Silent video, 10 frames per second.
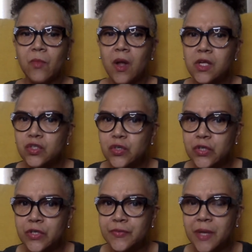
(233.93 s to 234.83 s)
it's
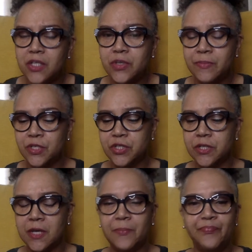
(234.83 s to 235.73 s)
good. I should
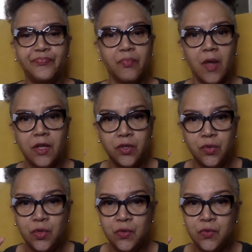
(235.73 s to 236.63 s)
mention I do
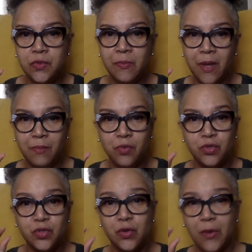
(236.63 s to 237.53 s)
use maple
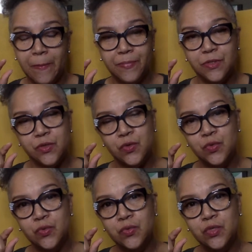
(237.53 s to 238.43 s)
syrup
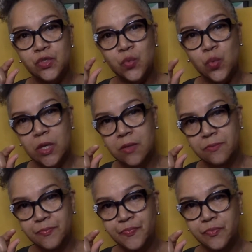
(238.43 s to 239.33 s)
to sweeten